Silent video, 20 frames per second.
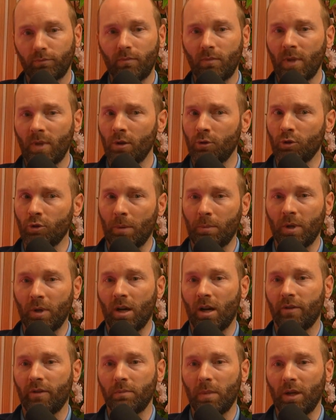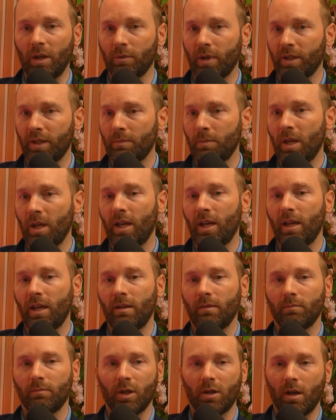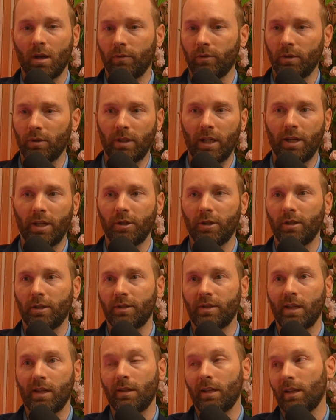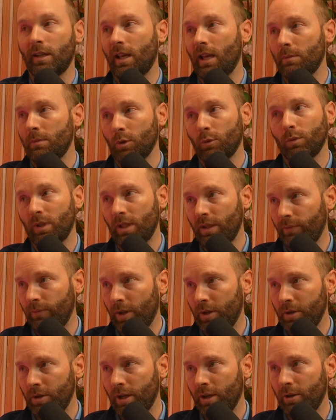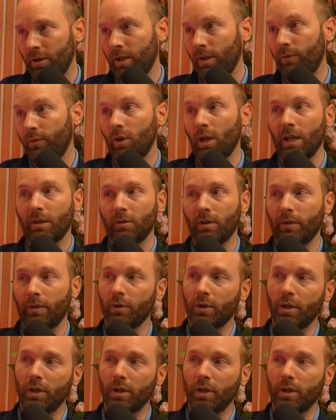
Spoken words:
dropping off my resume, a cover letter, and saying like, hey, I'm a relief veterinarian. If you guys are ever in